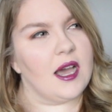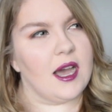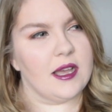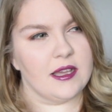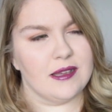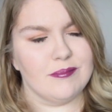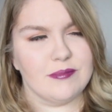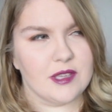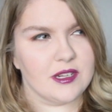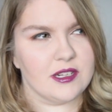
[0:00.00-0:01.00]

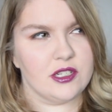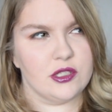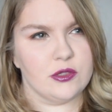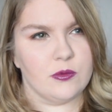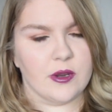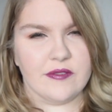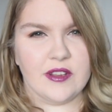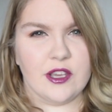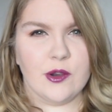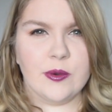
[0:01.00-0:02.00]
I'm gonna do 1
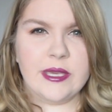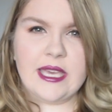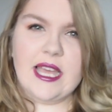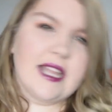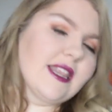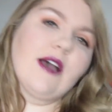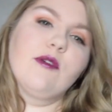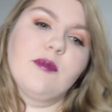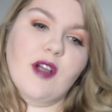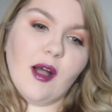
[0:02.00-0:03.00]
video a week, and that
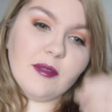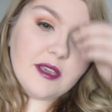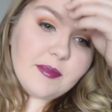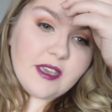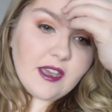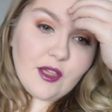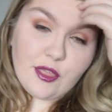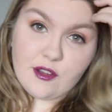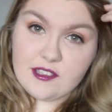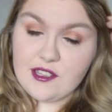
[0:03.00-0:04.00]
will probably be a
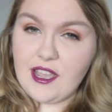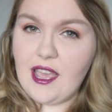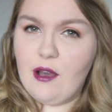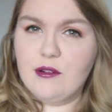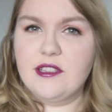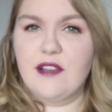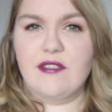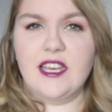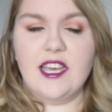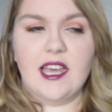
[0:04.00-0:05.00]
Thursday. I will
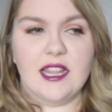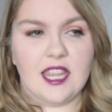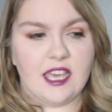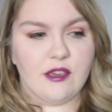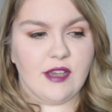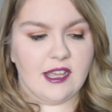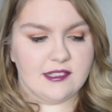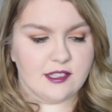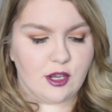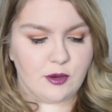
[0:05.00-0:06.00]
definitely let you
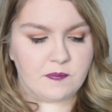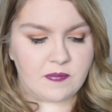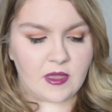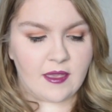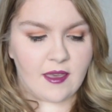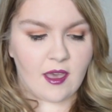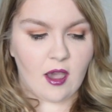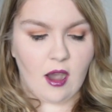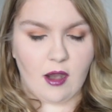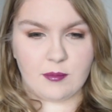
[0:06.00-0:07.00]
guys know
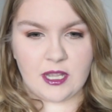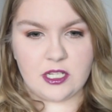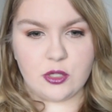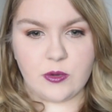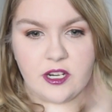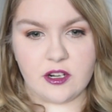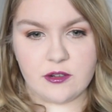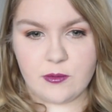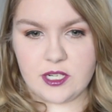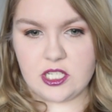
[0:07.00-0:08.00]
on my
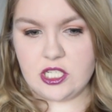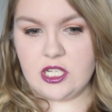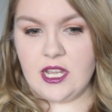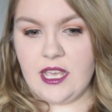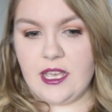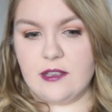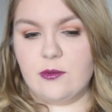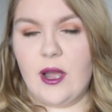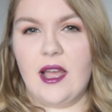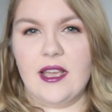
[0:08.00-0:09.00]
Twitter, which
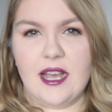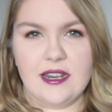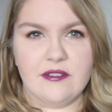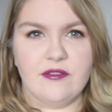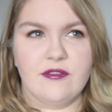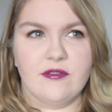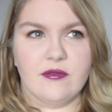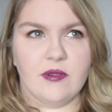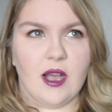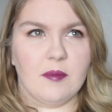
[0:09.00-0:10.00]
is where I kind
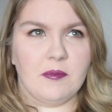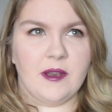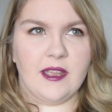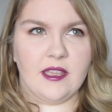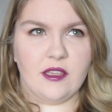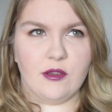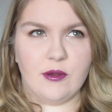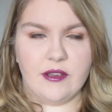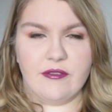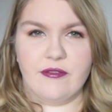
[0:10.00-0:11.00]
of update
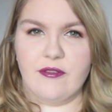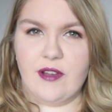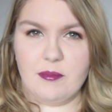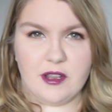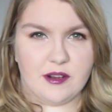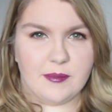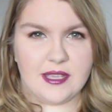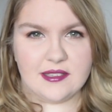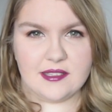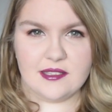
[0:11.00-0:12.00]
you if I'm gonna
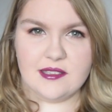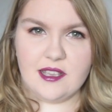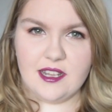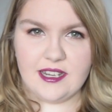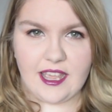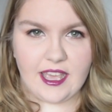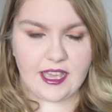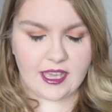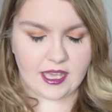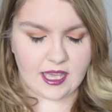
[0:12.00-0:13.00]
miss a day.